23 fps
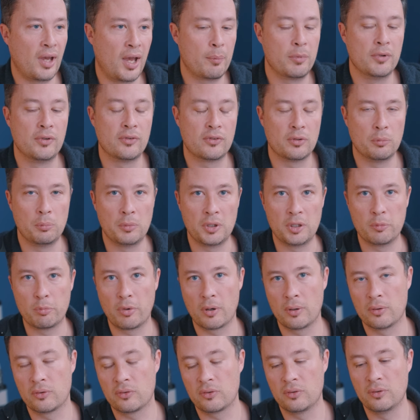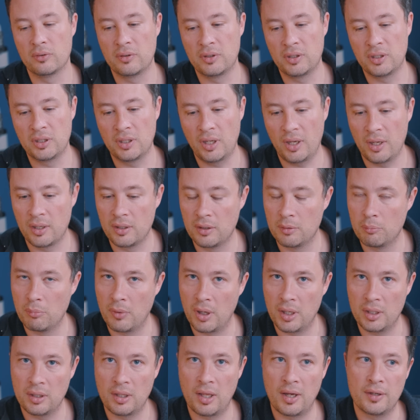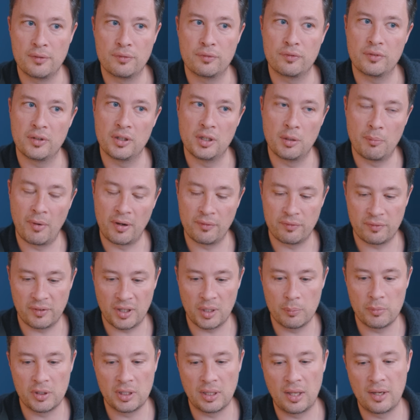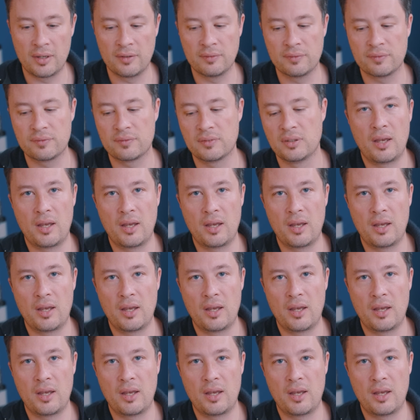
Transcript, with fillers: happened to me personally and in my life and in my family life.